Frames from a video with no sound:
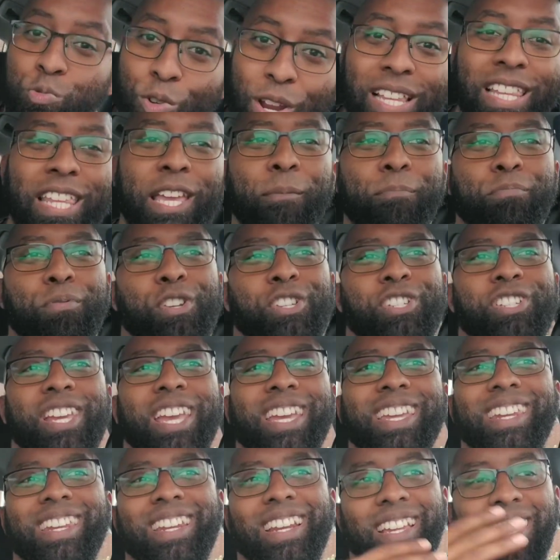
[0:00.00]
really
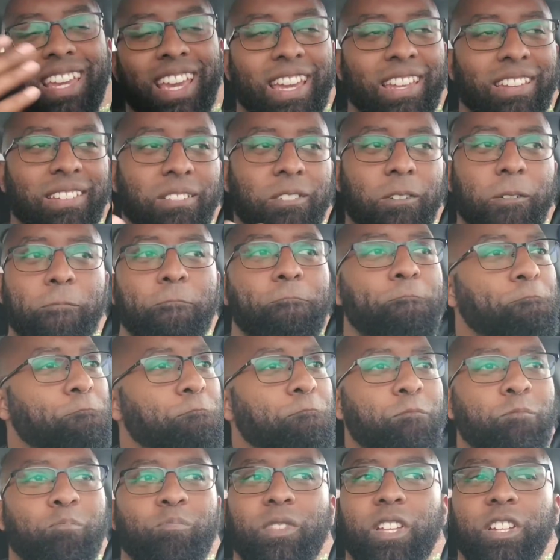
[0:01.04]
appreciate it. Again,
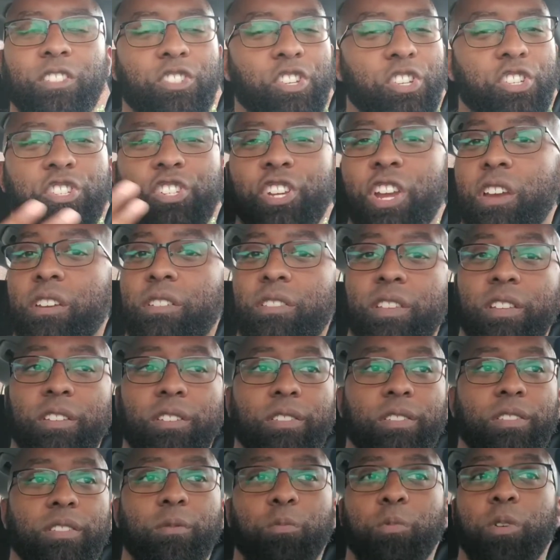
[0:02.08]
just share
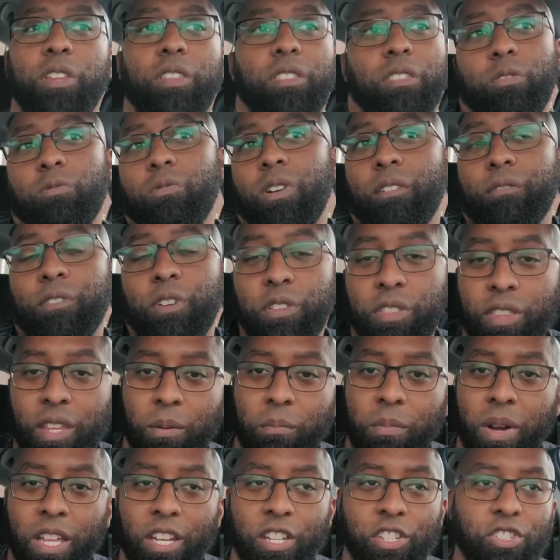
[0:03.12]
this with whoever you think
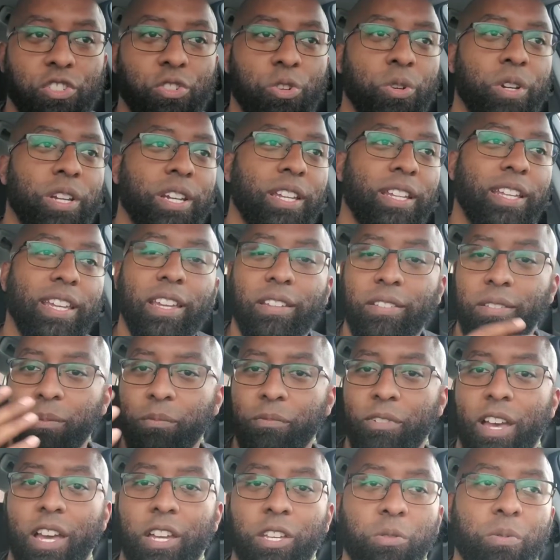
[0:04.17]
might enjoy it and get some
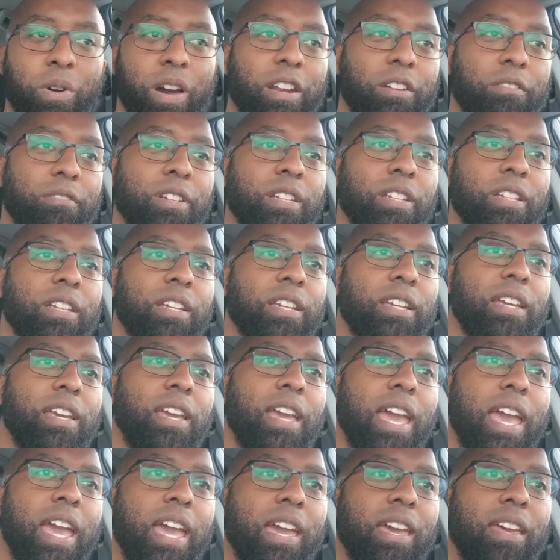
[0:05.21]
value out of it.
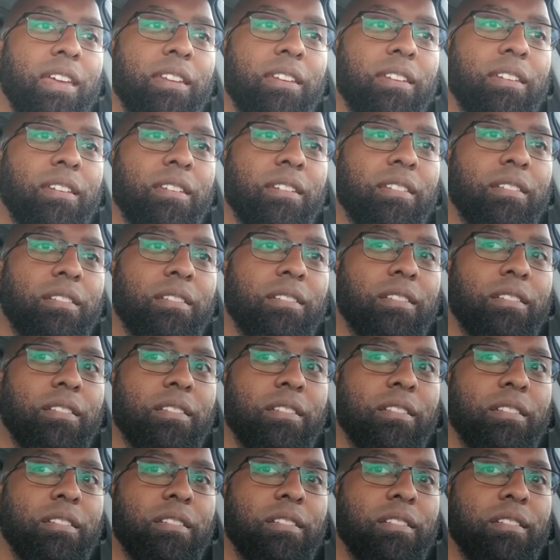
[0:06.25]
And
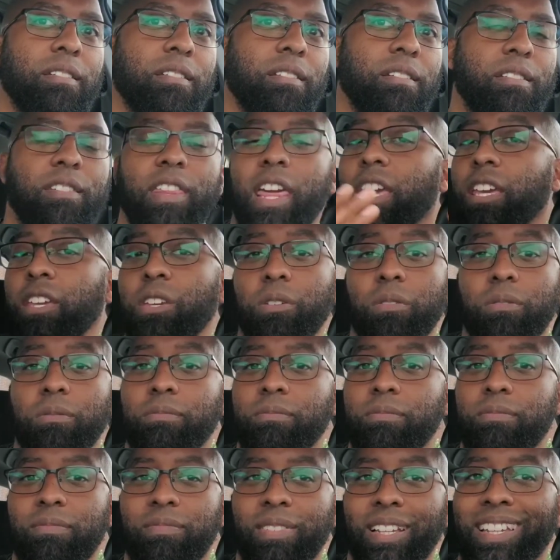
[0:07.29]
thank you.
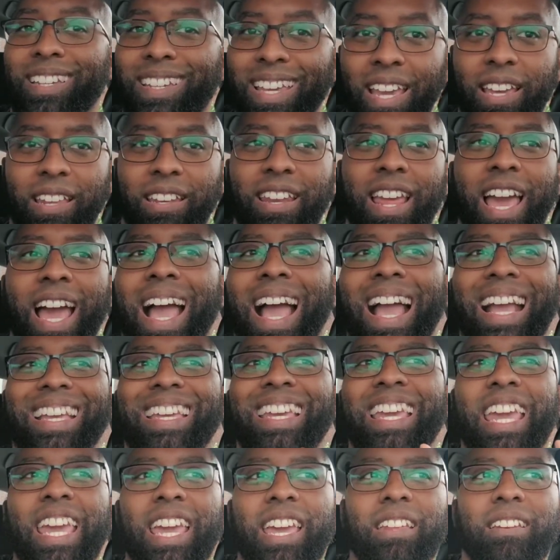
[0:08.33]
Again, I
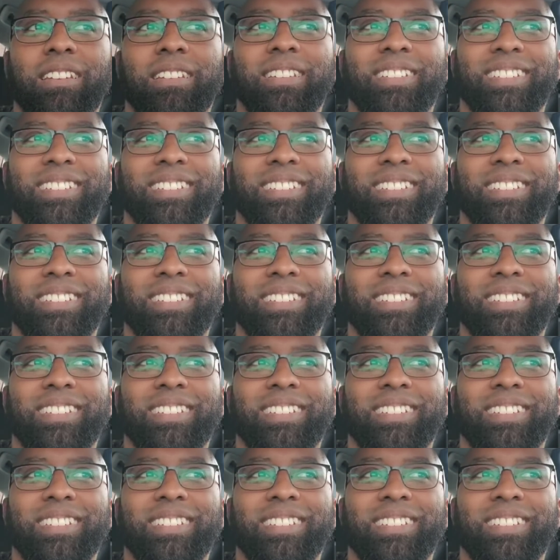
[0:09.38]
can't,